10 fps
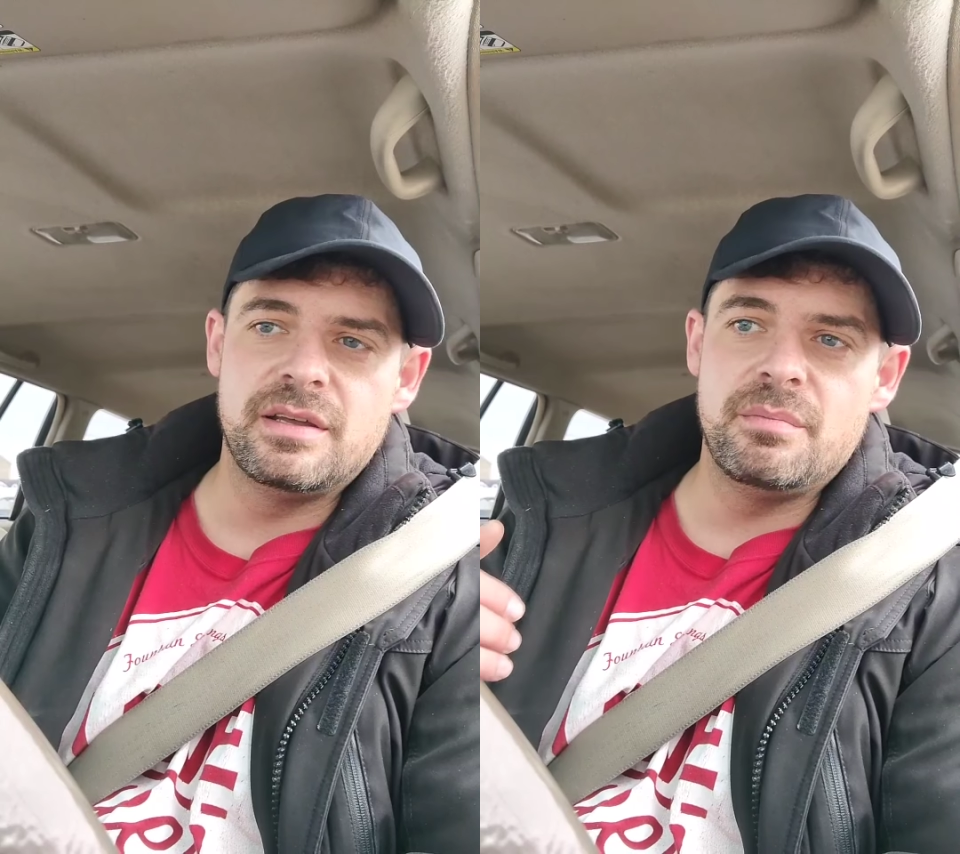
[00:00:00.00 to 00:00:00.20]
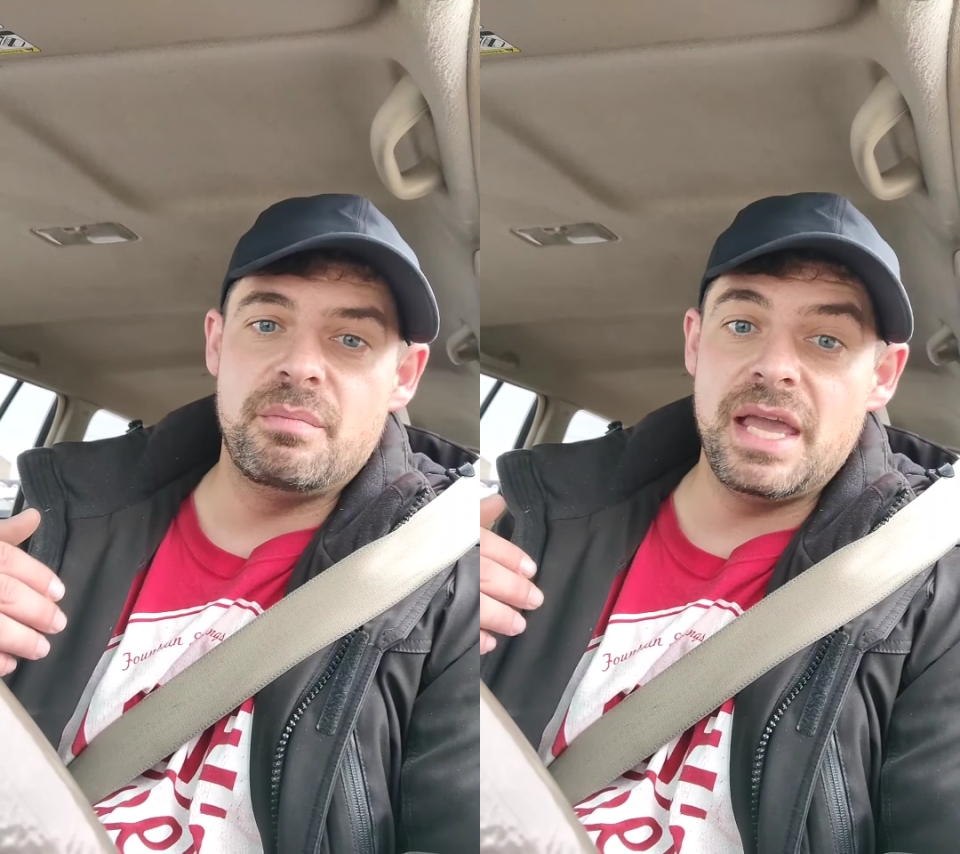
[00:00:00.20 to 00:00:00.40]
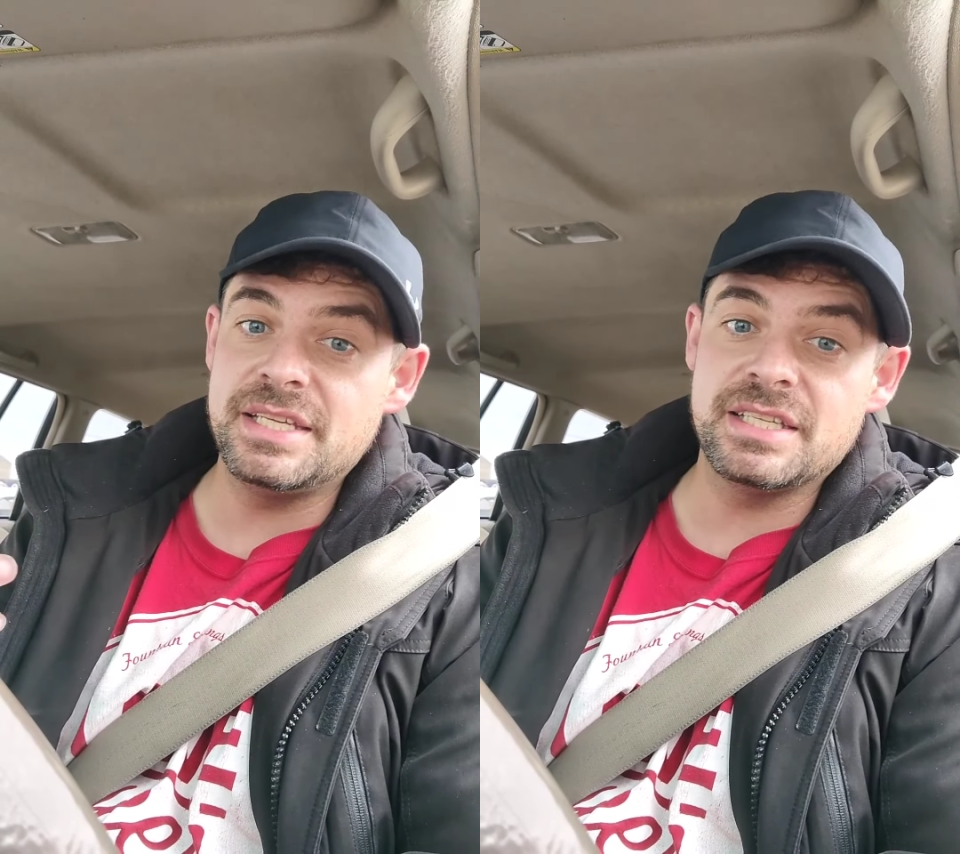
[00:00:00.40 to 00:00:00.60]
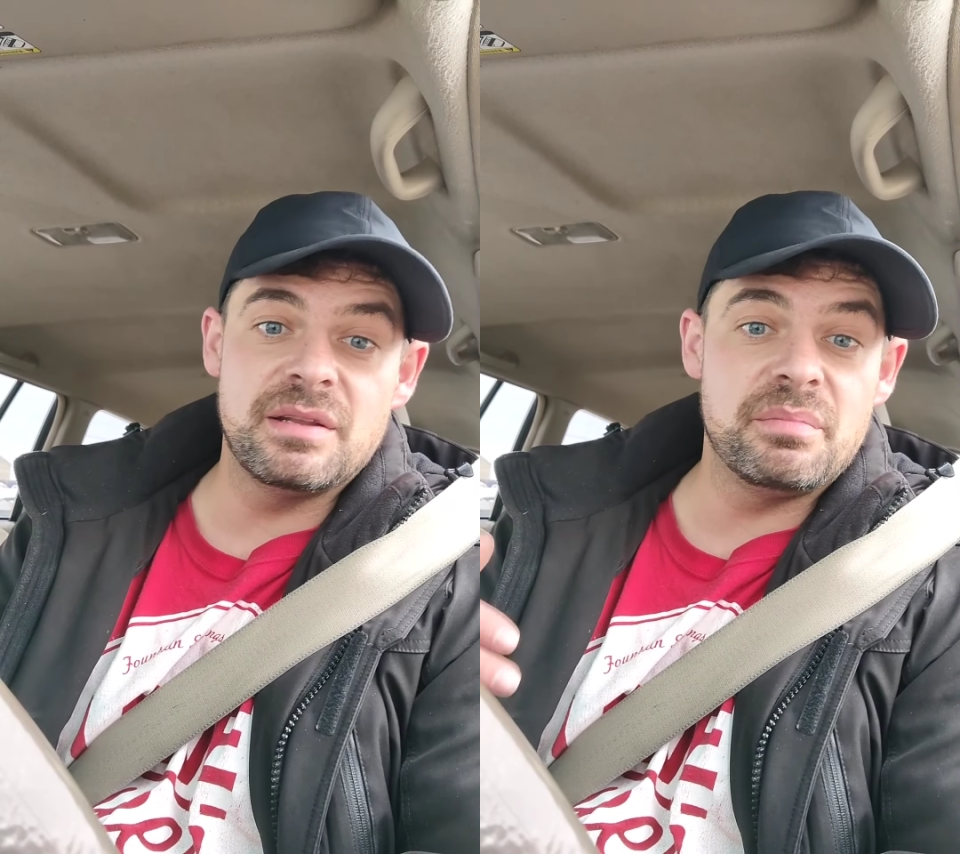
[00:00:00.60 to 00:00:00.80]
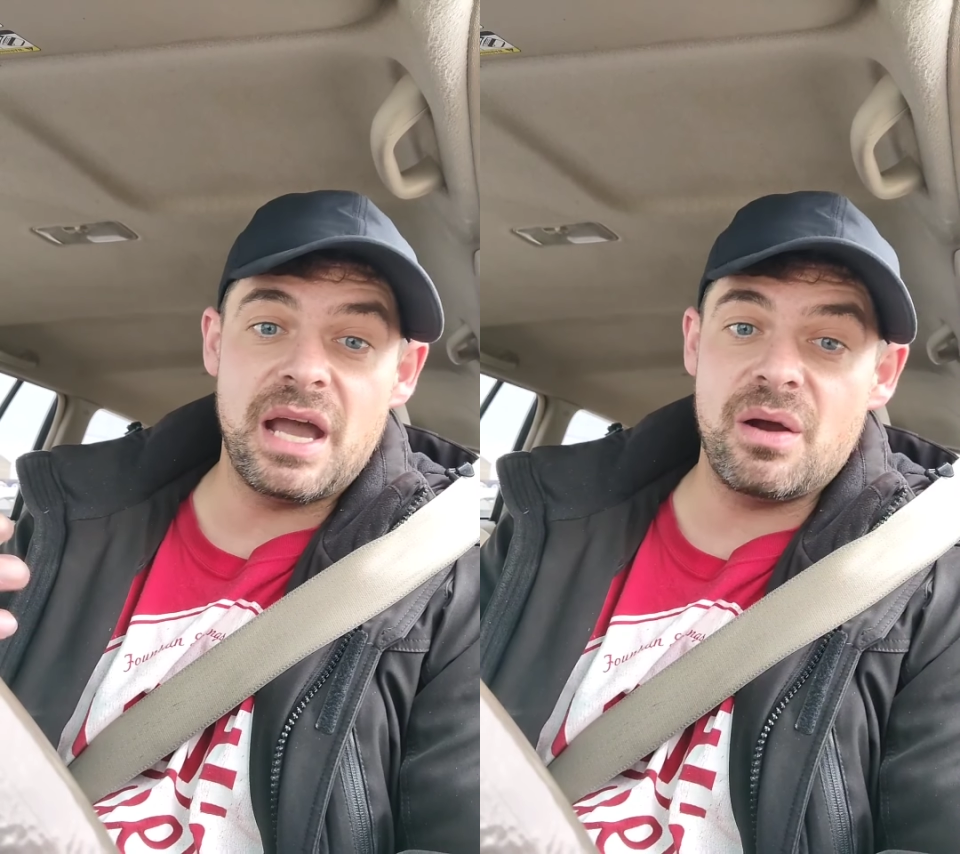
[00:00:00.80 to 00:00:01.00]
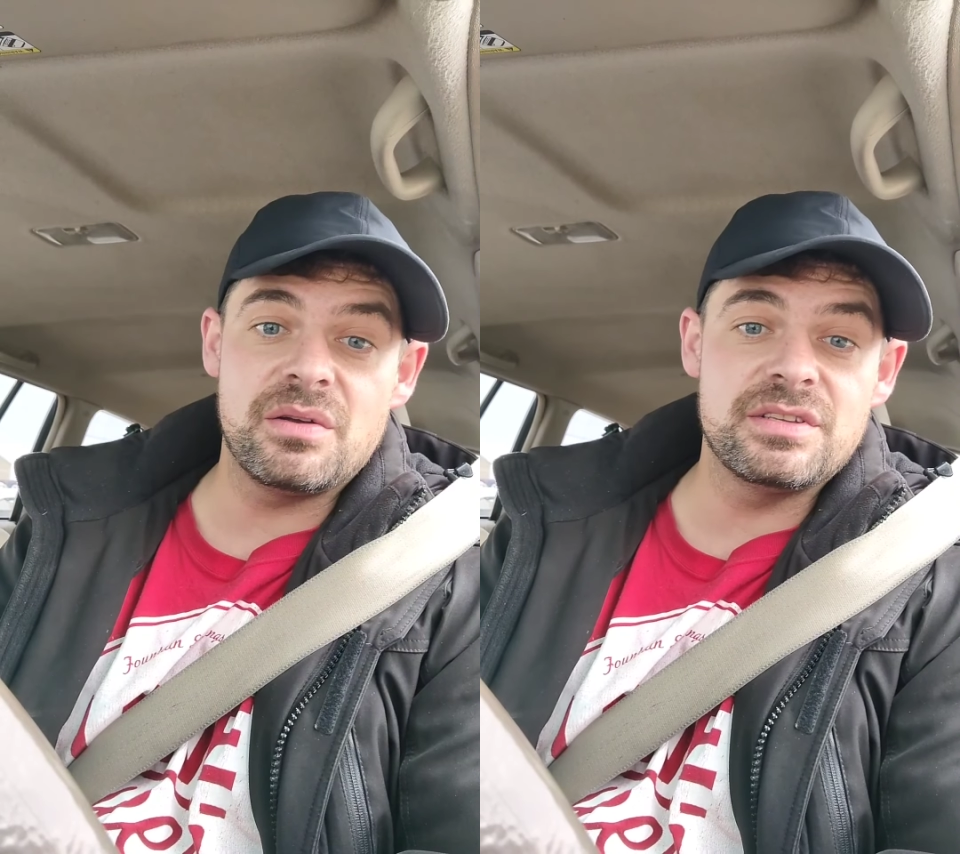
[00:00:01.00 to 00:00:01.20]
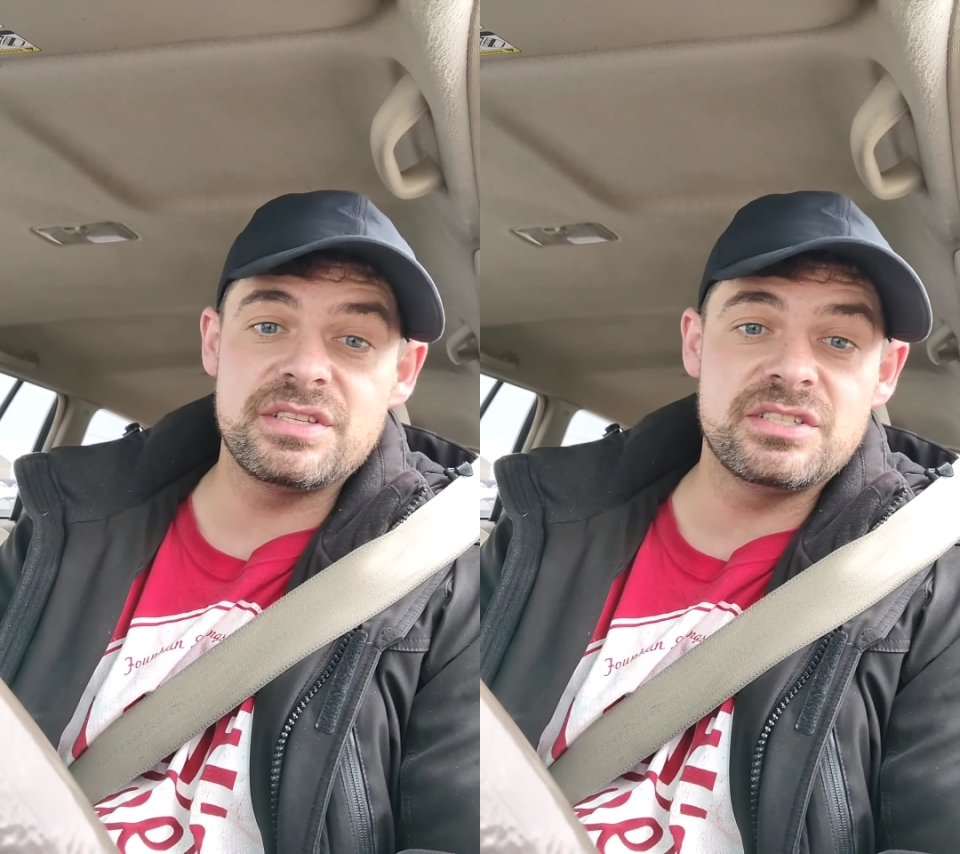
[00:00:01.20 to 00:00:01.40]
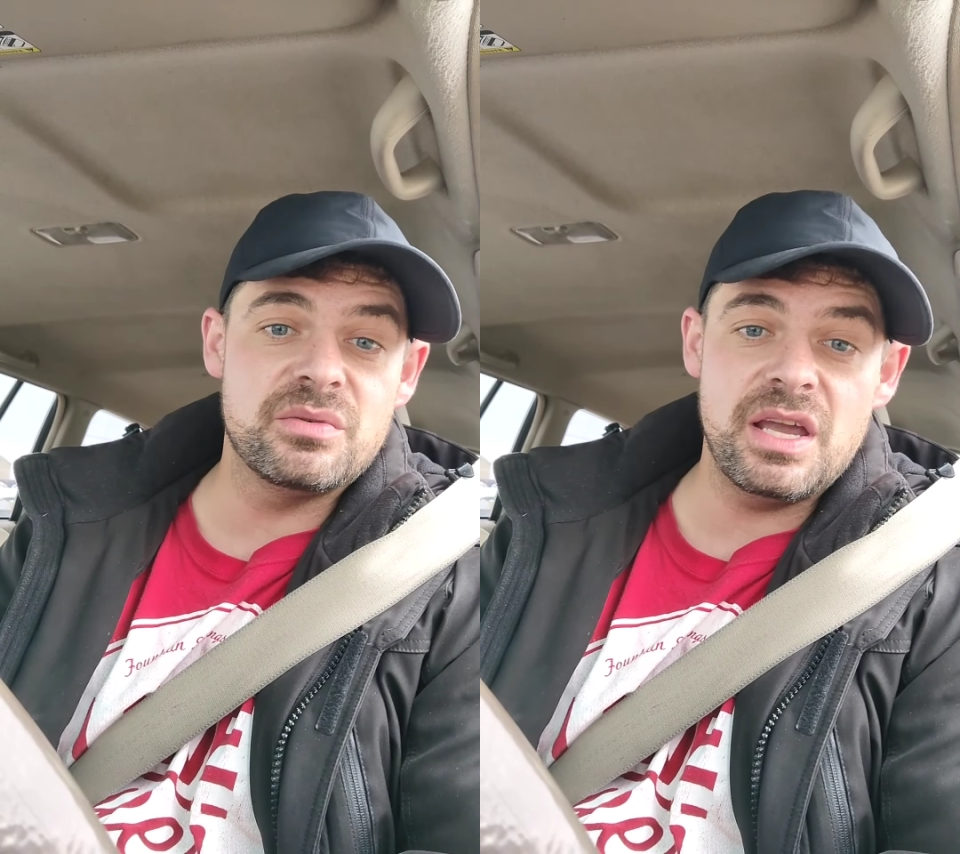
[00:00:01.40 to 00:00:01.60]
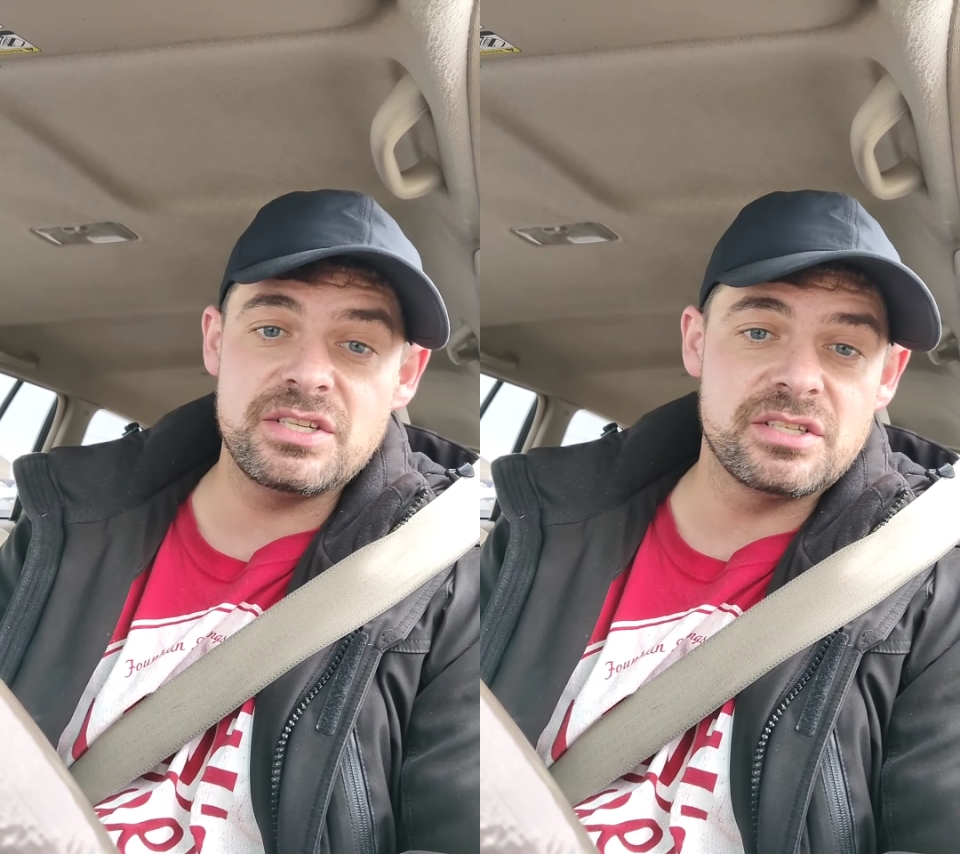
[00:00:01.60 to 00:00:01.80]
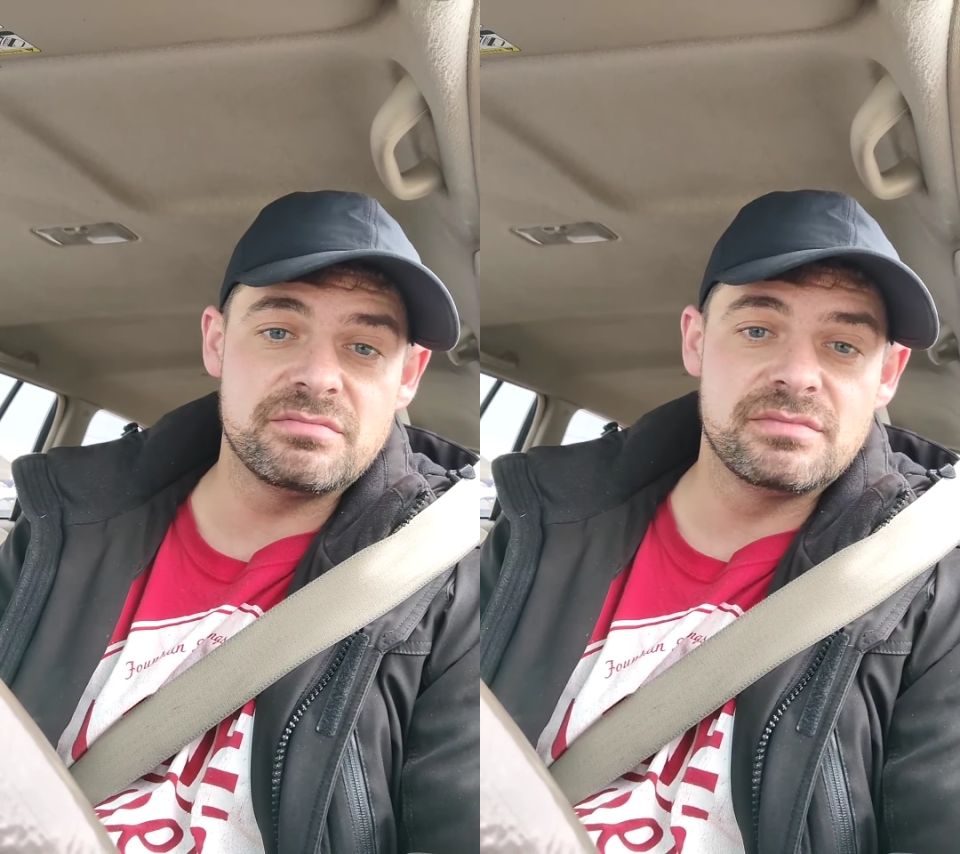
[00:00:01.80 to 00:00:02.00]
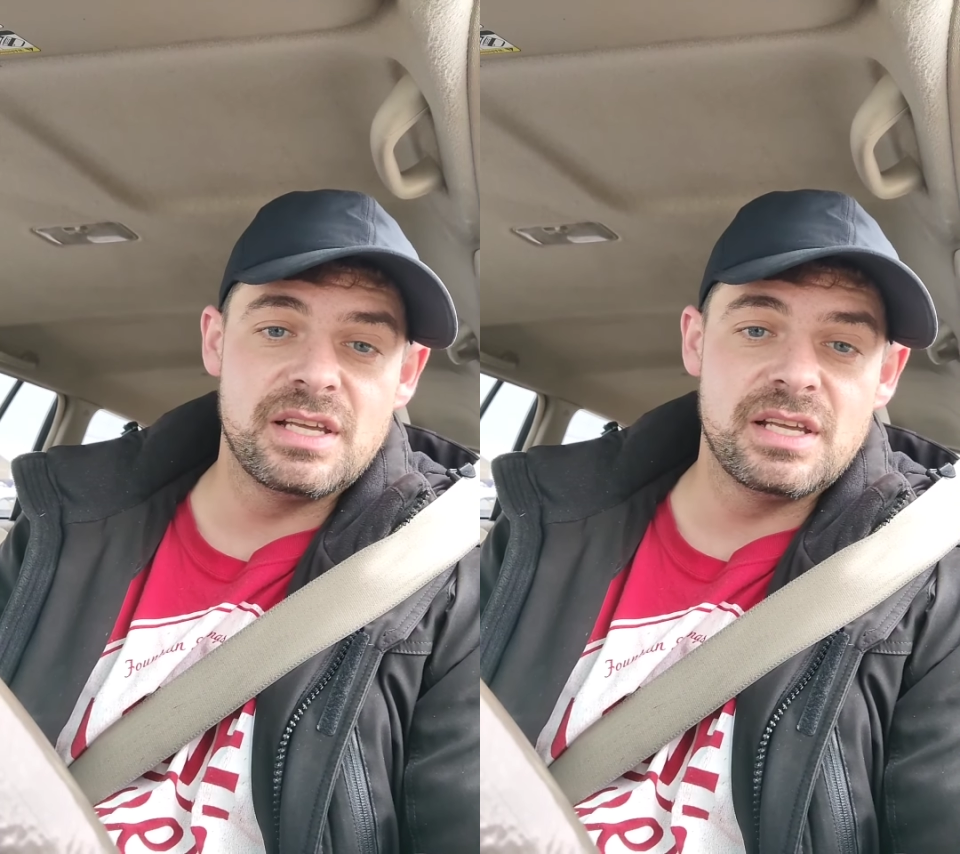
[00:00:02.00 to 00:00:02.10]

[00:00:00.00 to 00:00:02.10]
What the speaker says: makes it empower the situation.